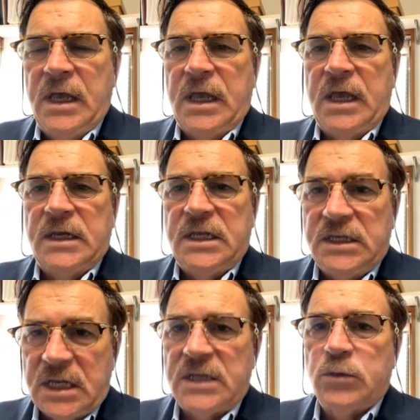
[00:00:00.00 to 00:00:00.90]
And he
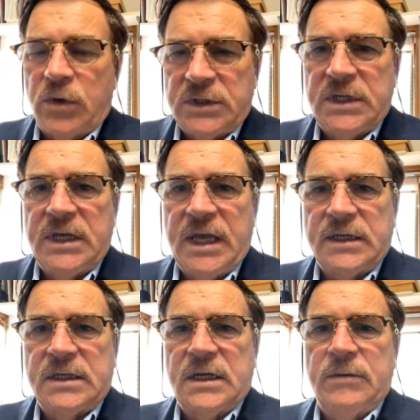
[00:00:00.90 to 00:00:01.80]
does want to
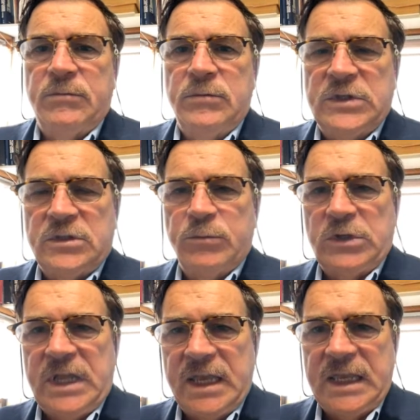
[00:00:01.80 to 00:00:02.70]
get Mr.
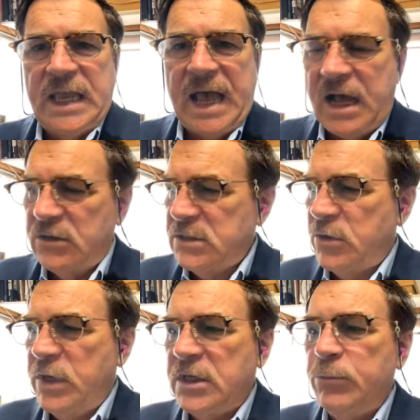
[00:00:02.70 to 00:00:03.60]
Motegi out
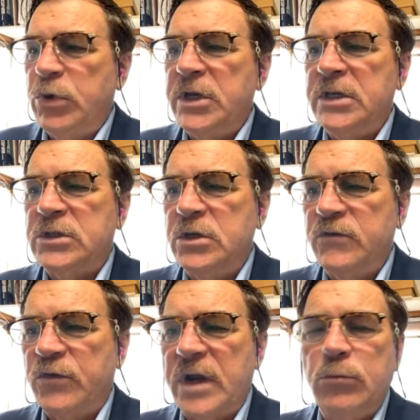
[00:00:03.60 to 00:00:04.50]
so he can put his good
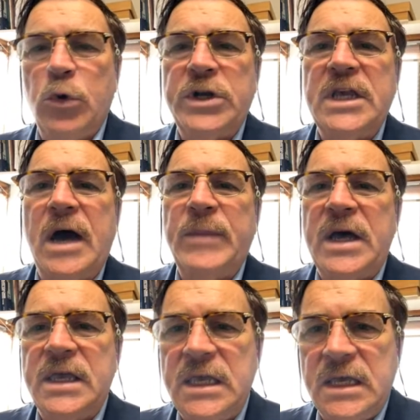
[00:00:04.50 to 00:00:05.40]
friend Moriyama
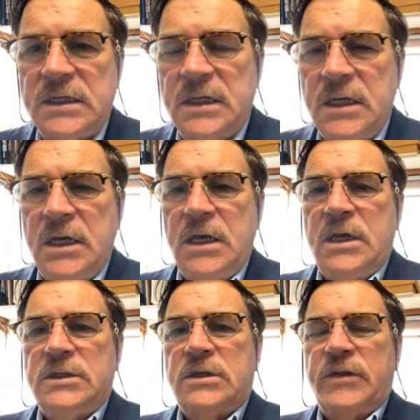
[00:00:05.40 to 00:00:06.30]
in.
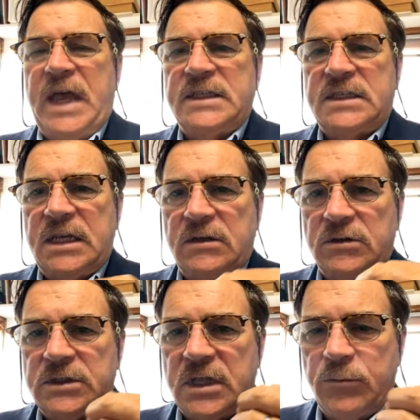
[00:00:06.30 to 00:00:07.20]
So that
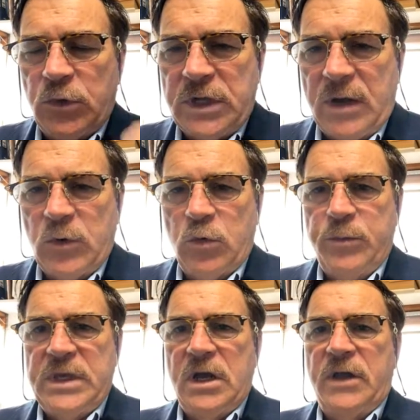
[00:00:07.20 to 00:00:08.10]
signals that Moriyama will
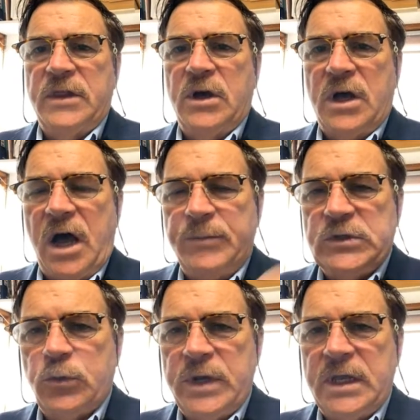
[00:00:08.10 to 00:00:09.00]
be on the
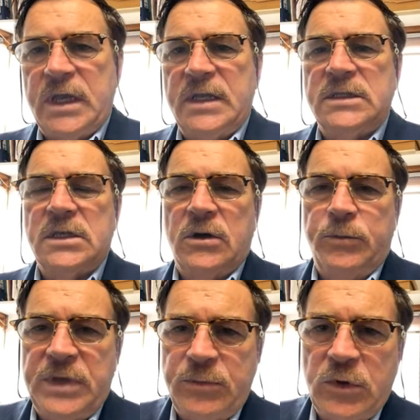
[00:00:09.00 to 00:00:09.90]
upswing. And so
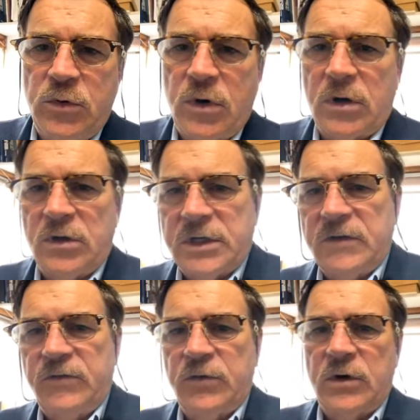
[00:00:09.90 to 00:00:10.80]
people who are
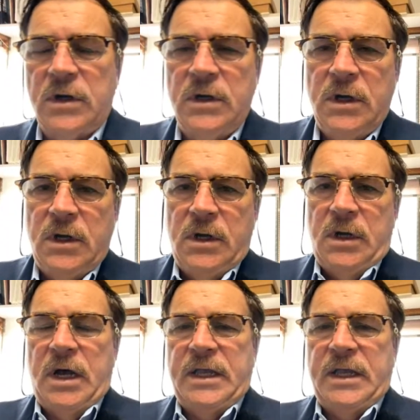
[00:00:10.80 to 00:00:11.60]
looking for a